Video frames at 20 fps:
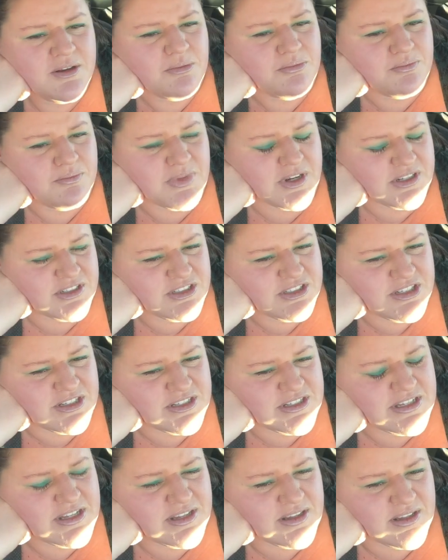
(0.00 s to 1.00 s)
much
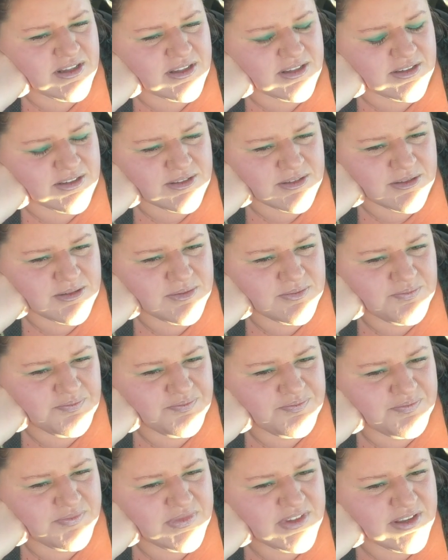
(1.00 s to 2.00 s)
into the,
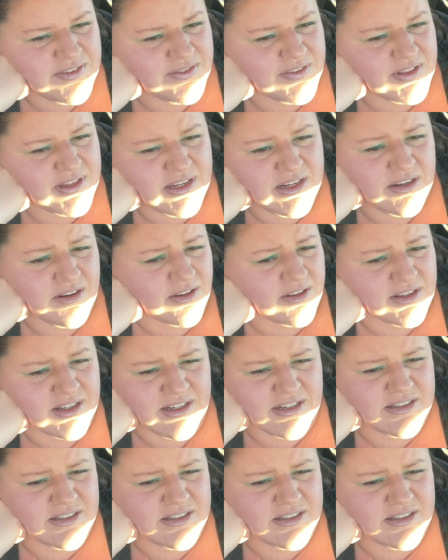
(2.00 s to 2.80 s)
definitely not like